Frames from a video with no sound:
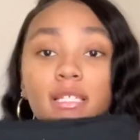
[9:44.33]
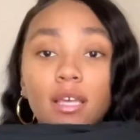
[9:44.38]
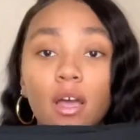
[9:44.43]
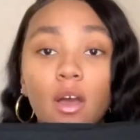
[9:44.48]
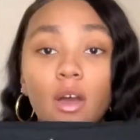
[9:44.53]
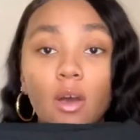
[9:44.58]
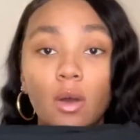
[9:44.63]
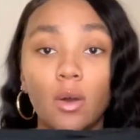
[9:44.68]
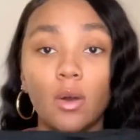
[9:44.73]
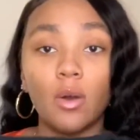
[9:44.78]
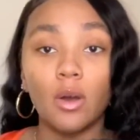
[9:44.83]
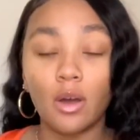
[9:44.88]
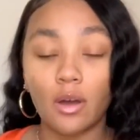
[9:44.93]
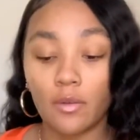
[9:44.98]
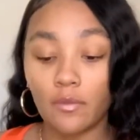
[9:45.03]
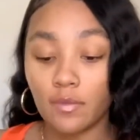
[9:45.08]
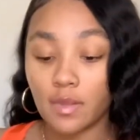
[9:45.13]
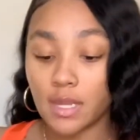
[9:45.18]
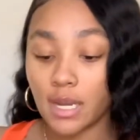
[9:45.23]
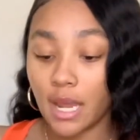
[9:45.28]
on.
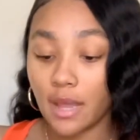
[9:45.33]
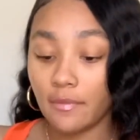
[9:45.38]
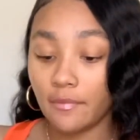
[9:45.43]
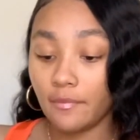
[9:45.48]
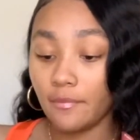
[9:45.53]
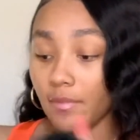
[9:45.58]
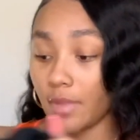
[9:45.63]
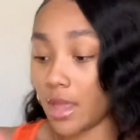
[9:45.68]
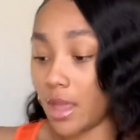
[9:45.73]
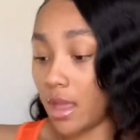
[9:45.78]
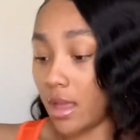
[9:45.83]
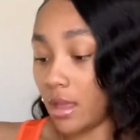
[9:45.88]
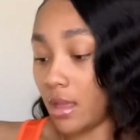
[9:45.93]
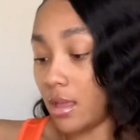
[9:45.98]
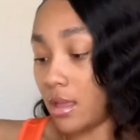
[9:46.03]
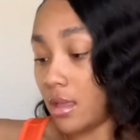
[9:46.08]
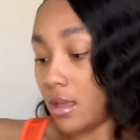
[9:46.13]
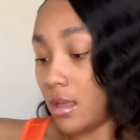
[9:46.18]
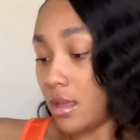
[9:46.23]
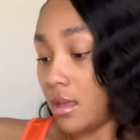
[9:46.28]
Hopefully they fit.
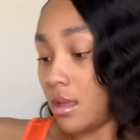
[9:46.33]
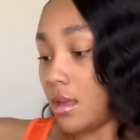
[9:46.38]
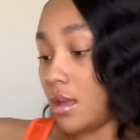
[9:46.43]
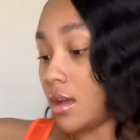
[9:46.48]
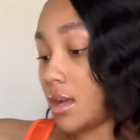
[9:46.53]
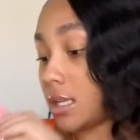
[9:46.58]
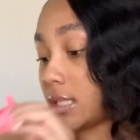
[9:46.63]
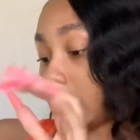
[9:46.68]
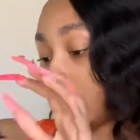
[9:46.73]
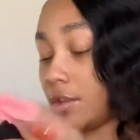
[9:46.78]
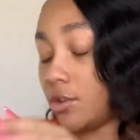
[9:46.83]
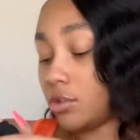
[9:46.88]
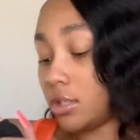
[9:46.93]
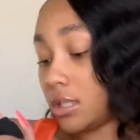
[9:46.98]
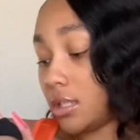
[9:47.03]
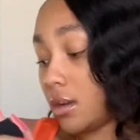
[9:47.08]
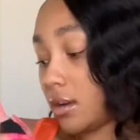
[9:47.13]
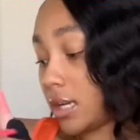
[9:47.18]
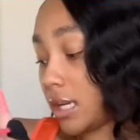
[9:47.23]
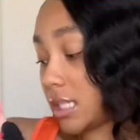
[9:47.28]
I usually
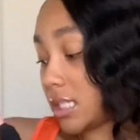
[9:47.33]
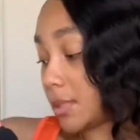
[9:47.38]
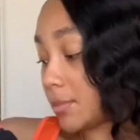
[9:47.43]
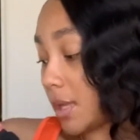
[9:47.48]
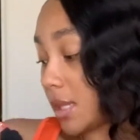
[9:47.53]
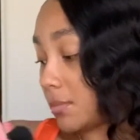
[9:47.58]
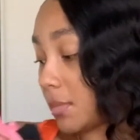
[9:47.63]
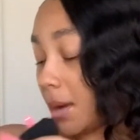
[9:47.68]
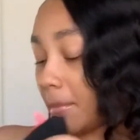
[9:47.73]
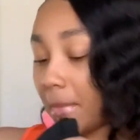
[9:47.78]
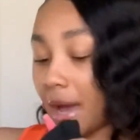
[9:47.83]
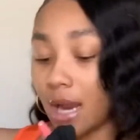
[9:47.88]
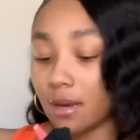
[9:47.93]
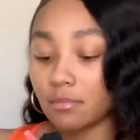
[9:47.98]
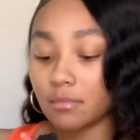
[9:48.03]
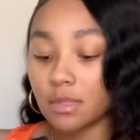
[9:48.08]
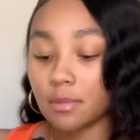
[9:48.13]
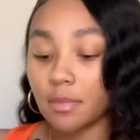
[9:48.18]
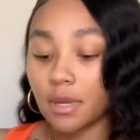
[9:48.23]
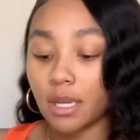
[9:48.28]
don't get a small on my
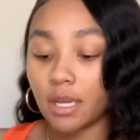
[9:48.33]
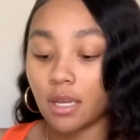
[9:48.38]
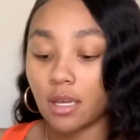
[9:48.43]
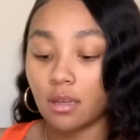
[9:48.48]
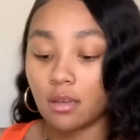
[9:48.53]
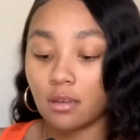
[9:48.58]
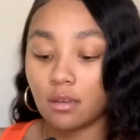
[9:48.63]
bottoms, but